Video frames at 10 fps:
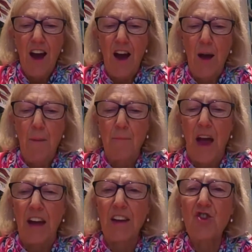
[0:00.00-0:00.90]
And
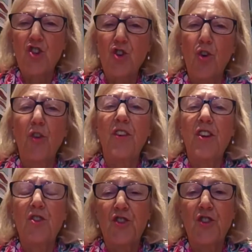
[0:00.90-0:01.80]
ensure
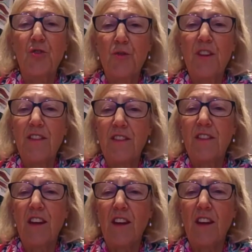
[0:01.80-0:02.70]
that you do these
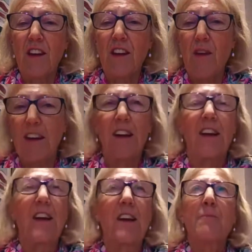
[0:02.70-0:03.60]
things
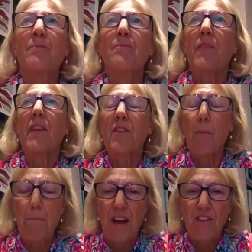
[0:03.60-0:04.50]
regularly.
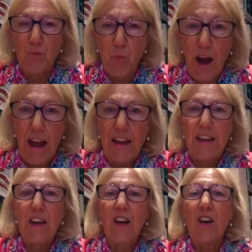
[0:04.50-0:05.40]
The best
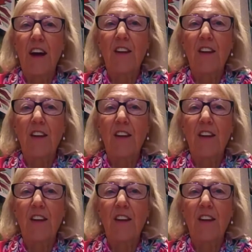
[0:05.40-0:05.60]
way of